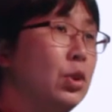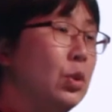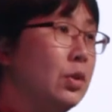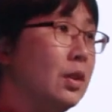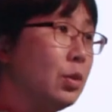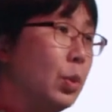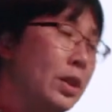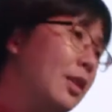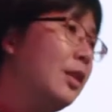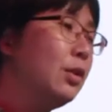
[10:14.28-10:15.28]
uses
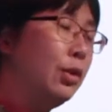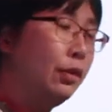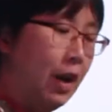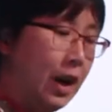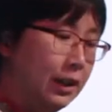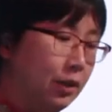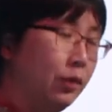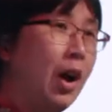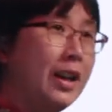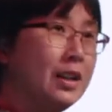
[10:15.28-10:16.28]
whiskers to find
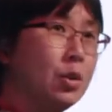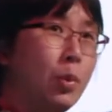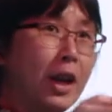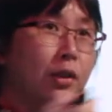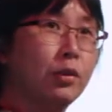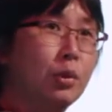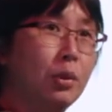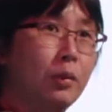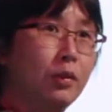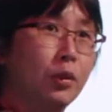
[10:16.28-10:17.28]
its way
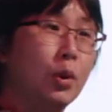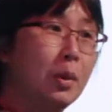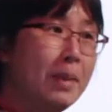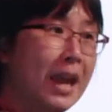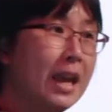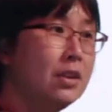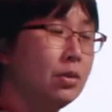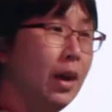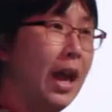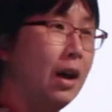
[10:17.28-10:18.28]
through a maze
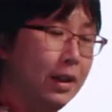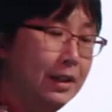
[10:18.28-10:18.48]
or how it